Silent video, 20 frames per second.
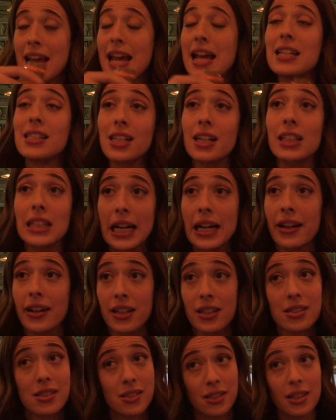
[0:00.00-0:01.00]
It's
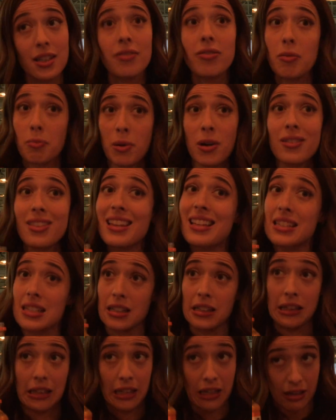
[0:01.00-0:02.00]
hilarious. Giving birth is
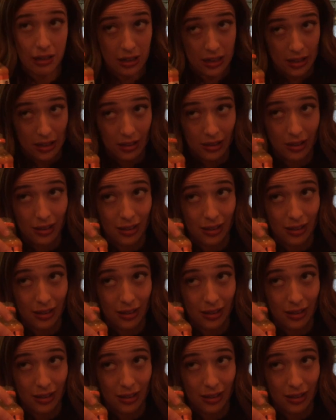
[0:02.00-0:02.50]
hilarious.